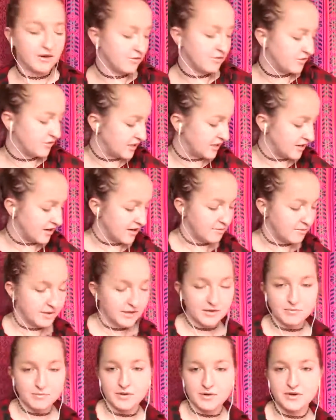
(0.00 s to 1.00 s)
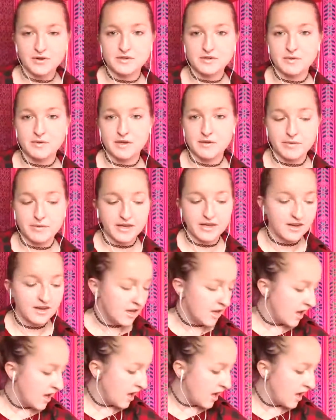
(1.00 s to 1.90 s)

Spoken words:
Hopefully not. My computer's being a bit